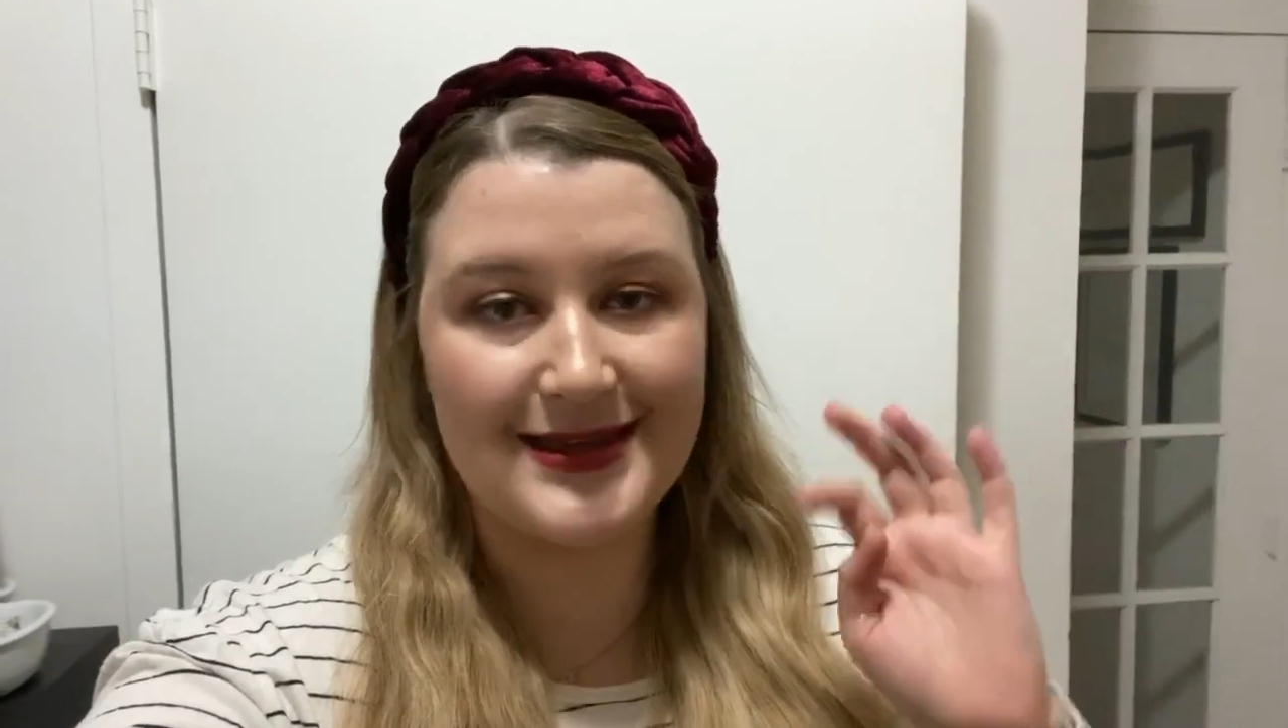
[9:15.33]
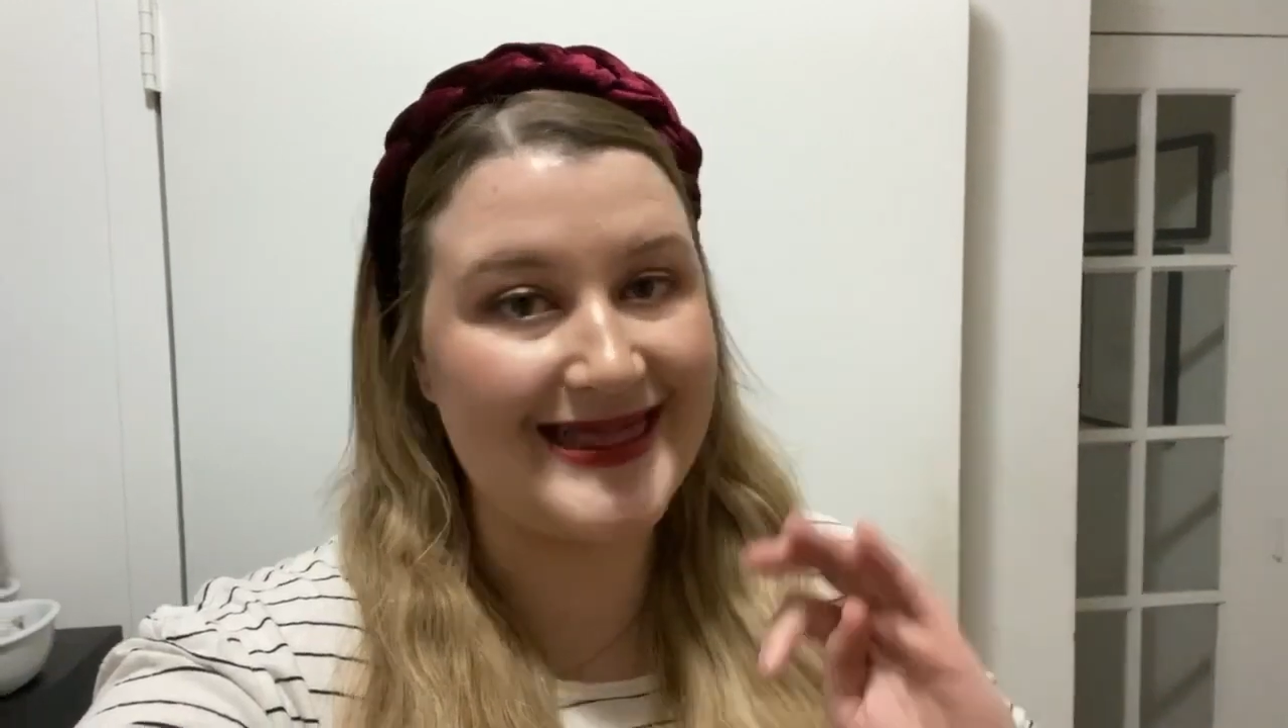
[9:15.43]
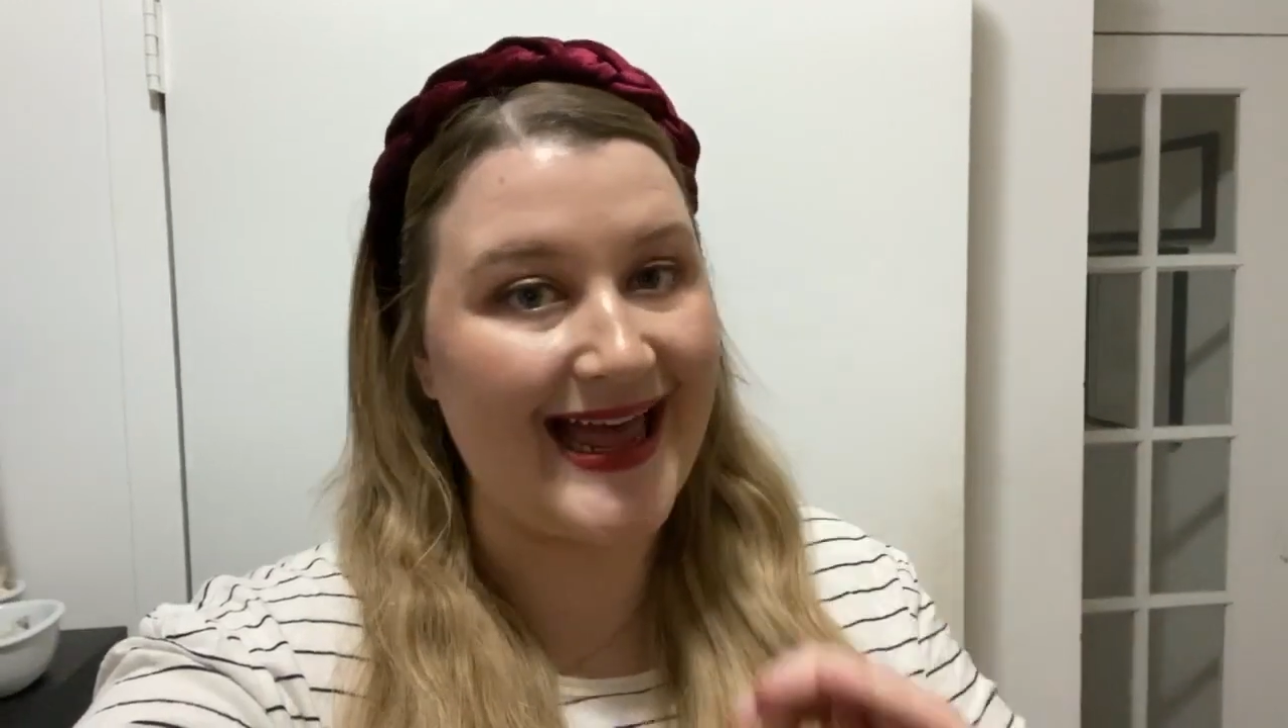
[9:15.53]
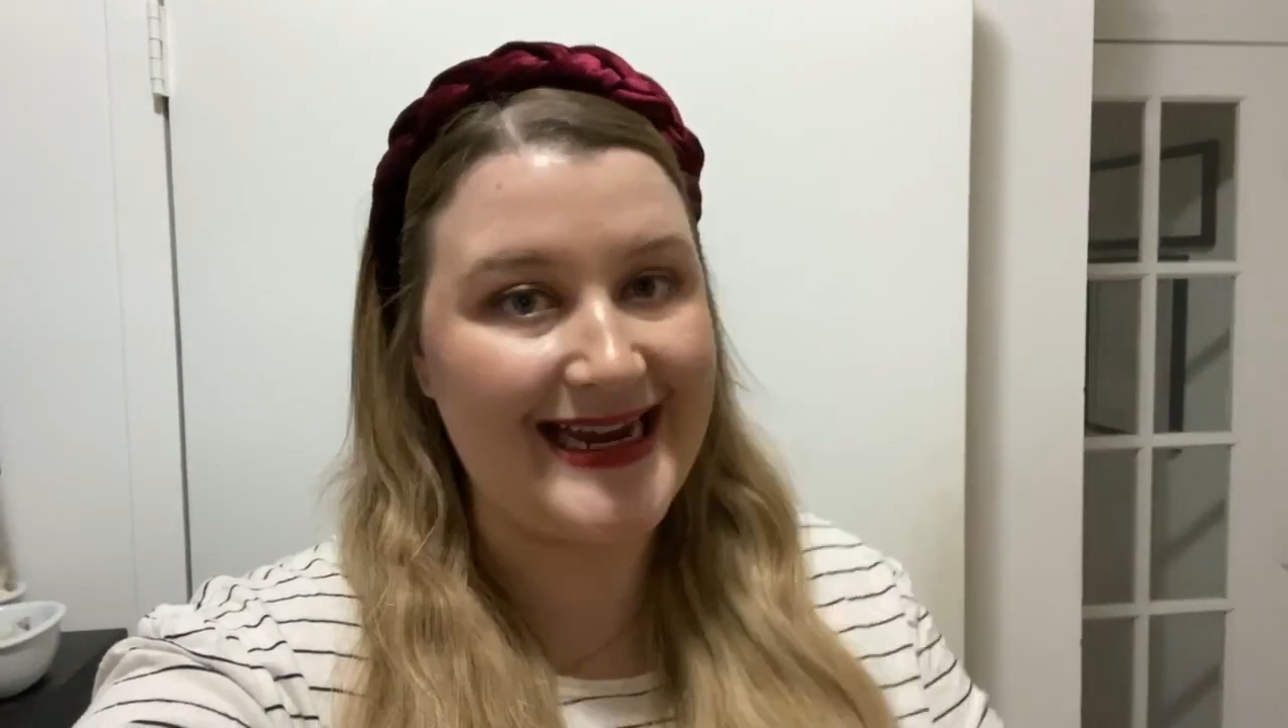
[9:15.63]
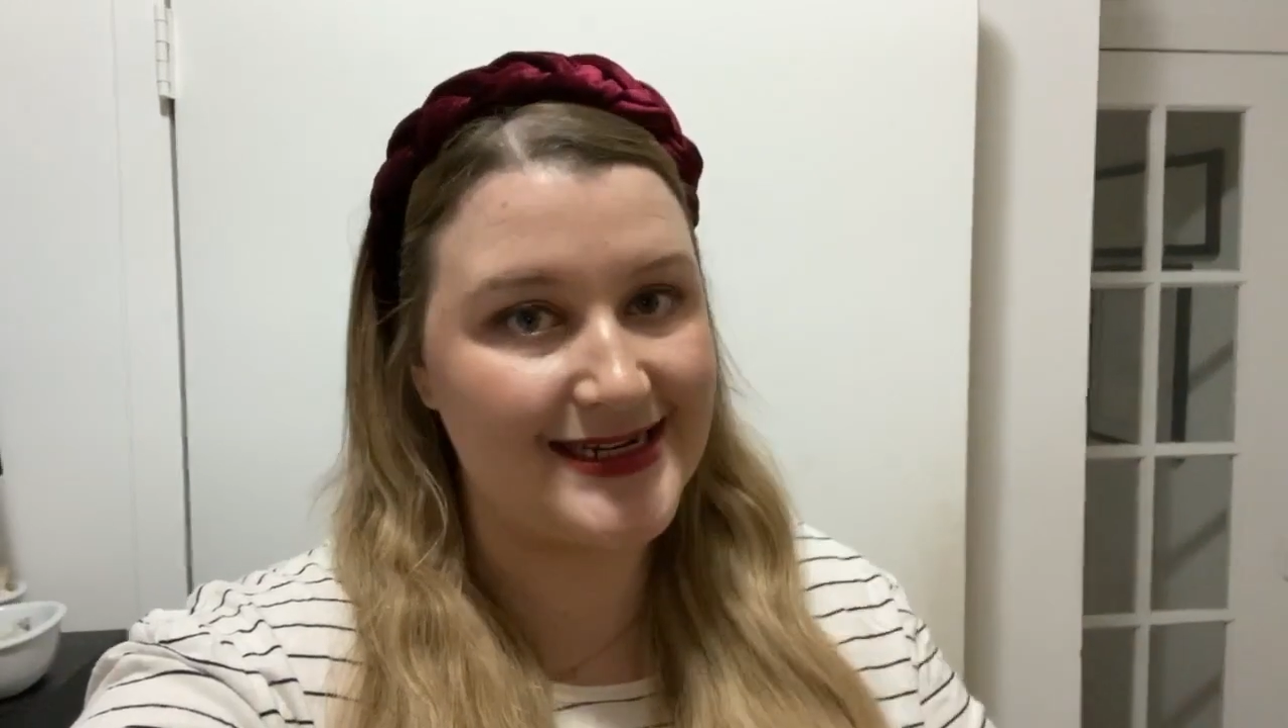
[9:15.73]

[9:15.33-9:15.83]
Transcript: light